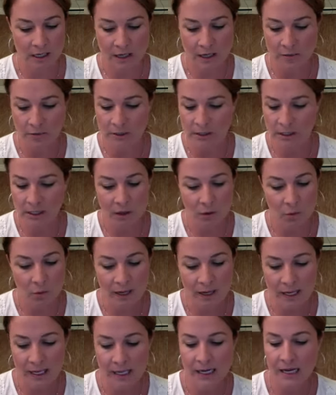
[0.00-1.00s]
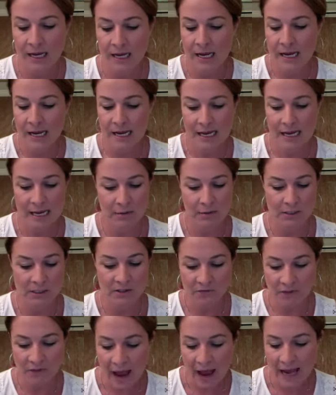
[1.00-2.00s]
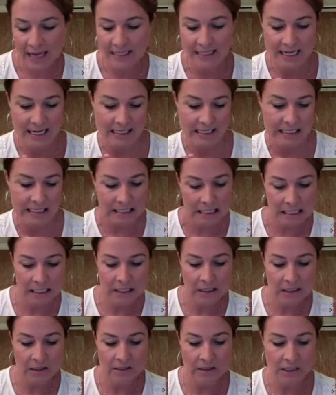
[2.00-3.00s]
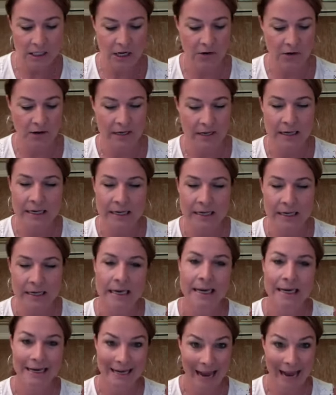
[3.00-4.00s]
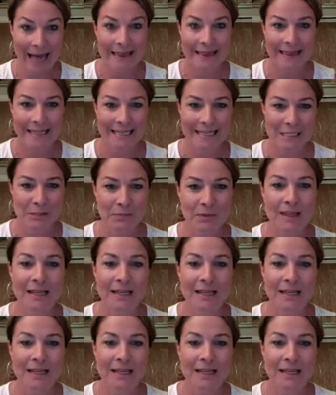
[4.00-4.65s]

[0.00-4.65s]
was going to win. He was fast. He had skills. You know, he had got this.